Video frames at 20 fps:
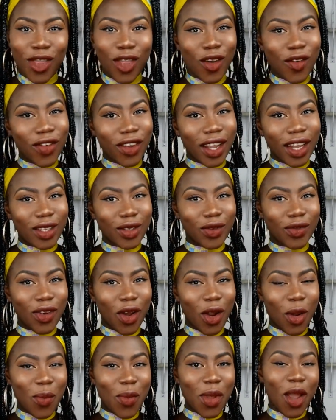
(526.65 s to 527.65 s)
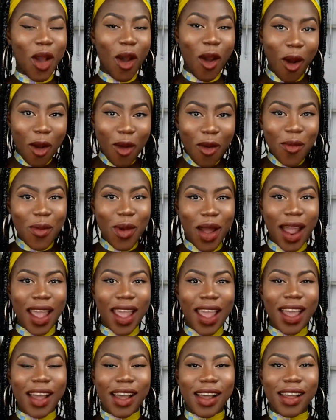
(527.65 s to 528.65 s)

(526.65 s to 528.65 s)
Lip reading: Don't forget to follow me on my